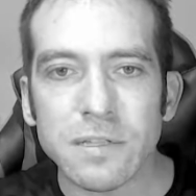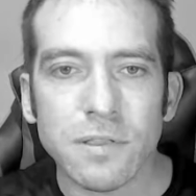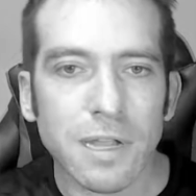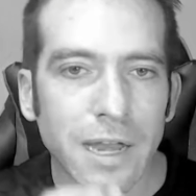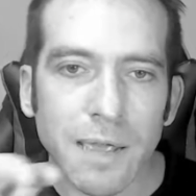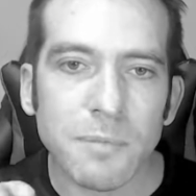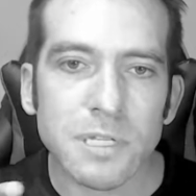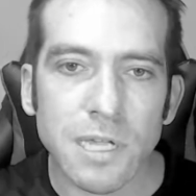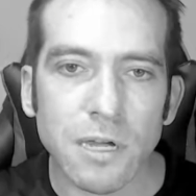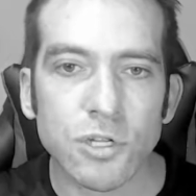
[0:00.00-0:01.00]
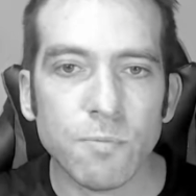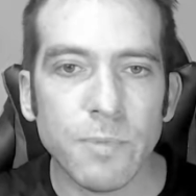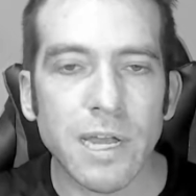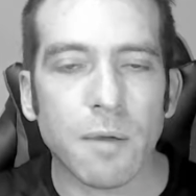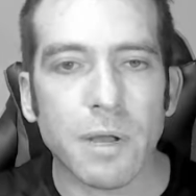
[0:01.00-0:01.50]
the name is social
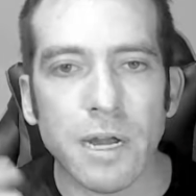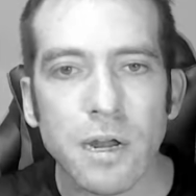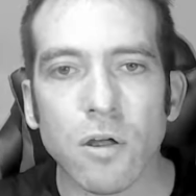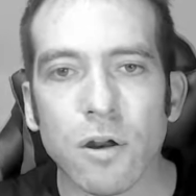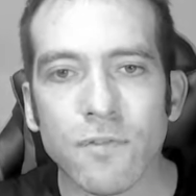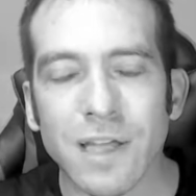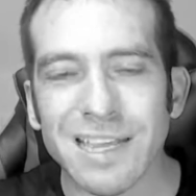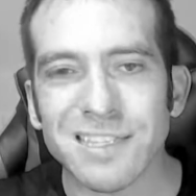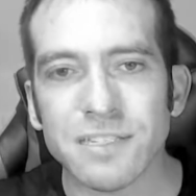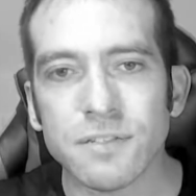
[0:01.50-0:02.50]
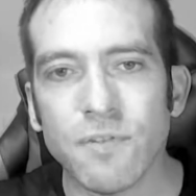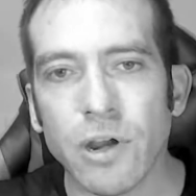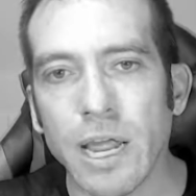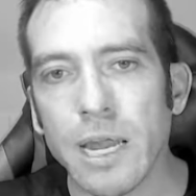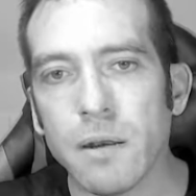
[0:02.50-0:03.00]
media, but in a lot of cases it's
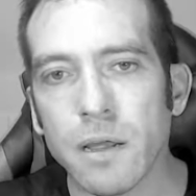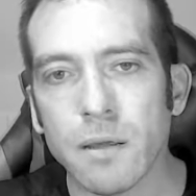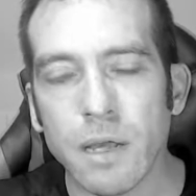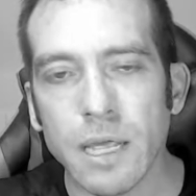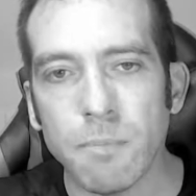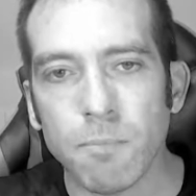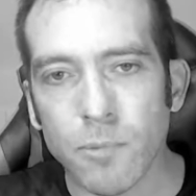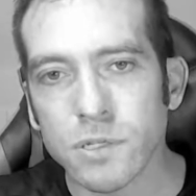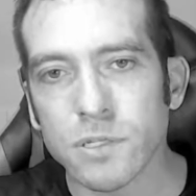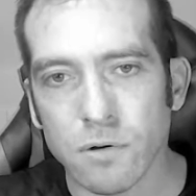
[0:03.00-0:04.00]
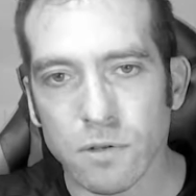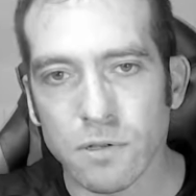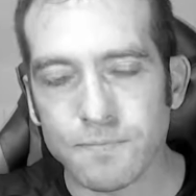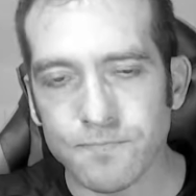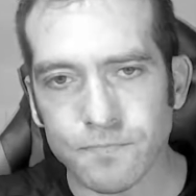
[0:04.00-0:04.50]
very impersonal,
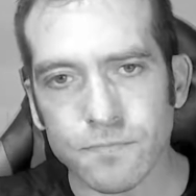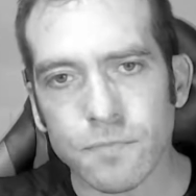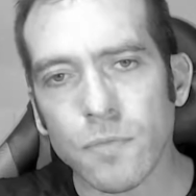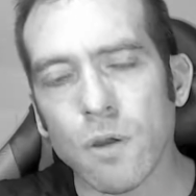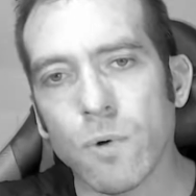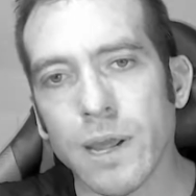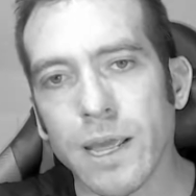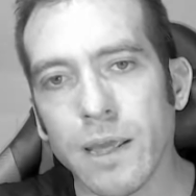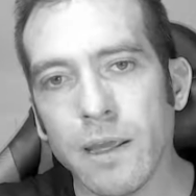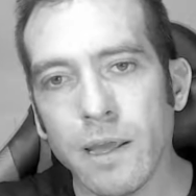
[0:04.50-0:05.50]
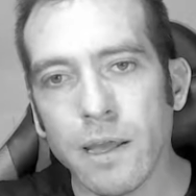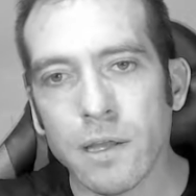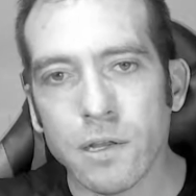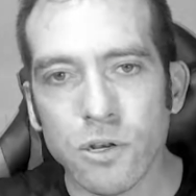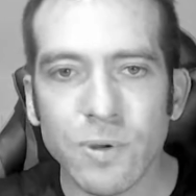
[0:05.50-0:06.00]
where
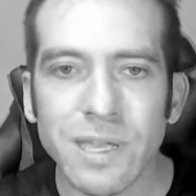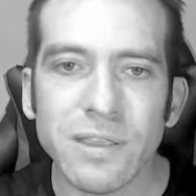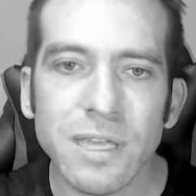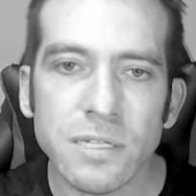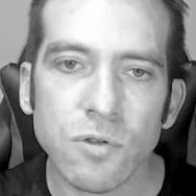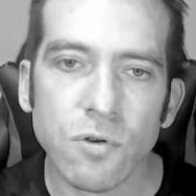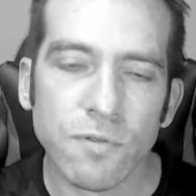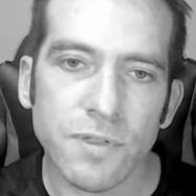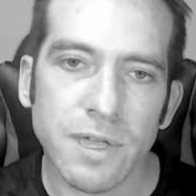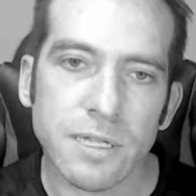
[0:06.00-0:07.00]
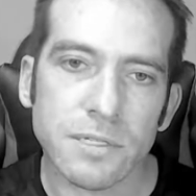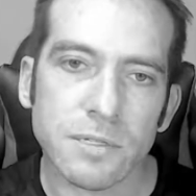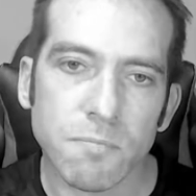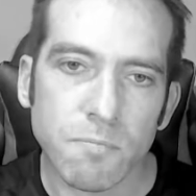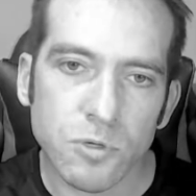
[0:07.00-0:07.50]
doing these sort of
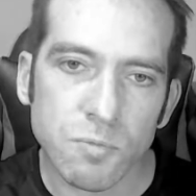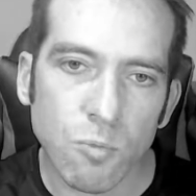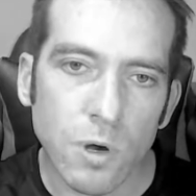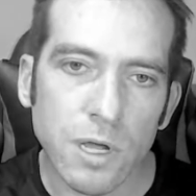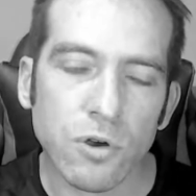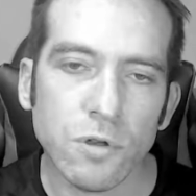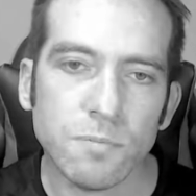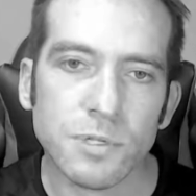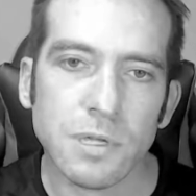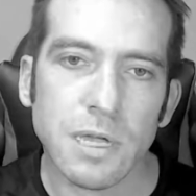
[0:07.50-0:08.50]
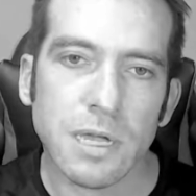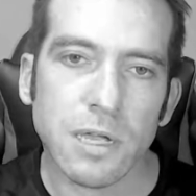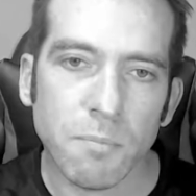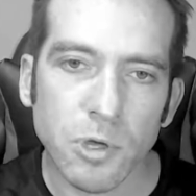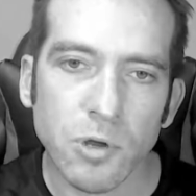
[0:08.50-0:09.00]
things, smaller groups,
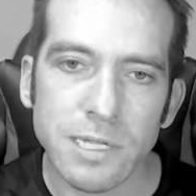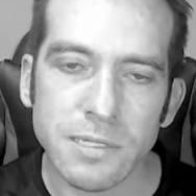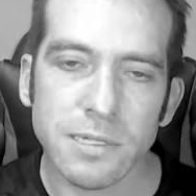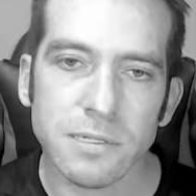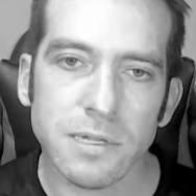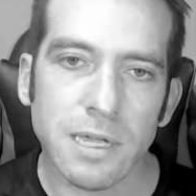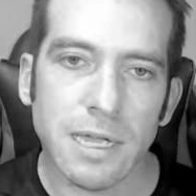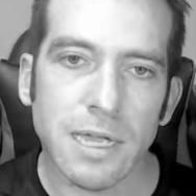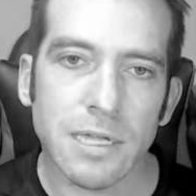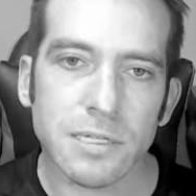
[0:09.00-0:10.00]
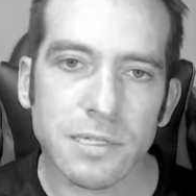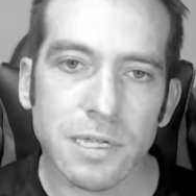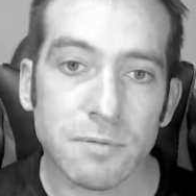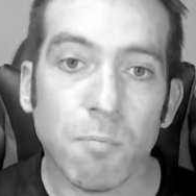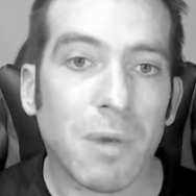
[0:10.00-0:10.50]
communities,
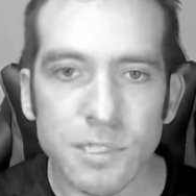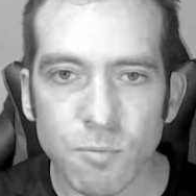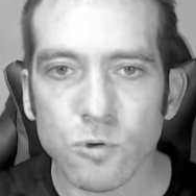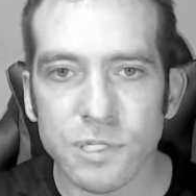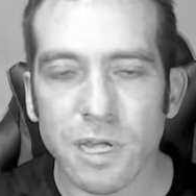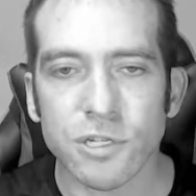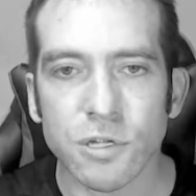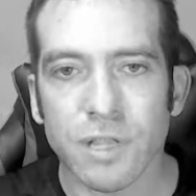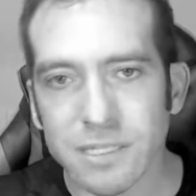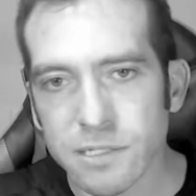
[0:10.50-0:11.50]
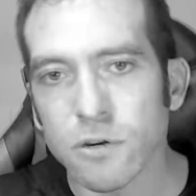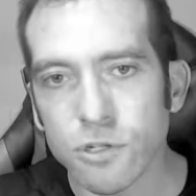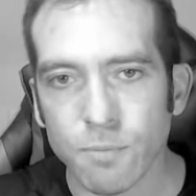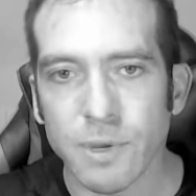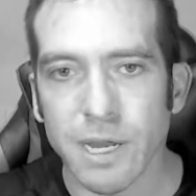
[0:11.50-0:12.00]
is much more social than
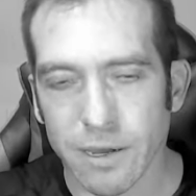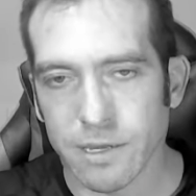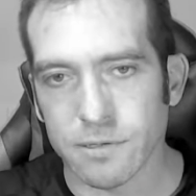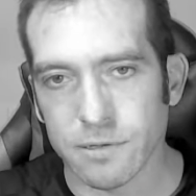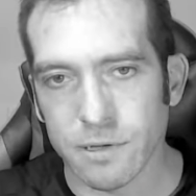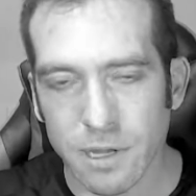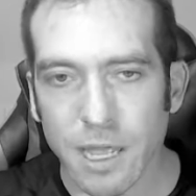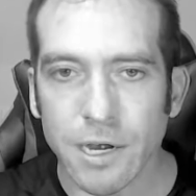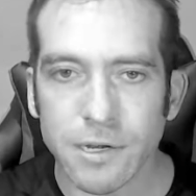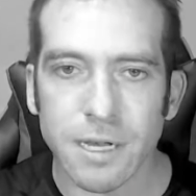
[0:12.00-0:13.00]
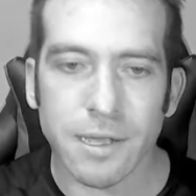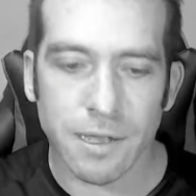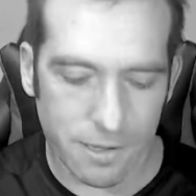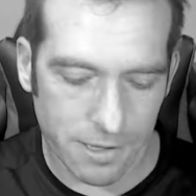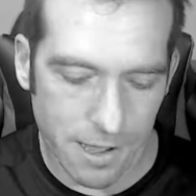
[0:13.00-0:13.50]
social media is currently.
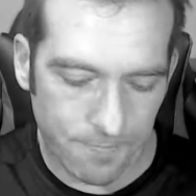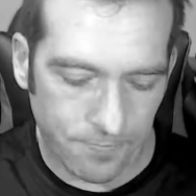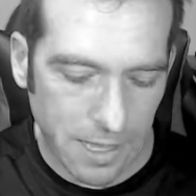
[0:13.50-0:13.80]
Okay.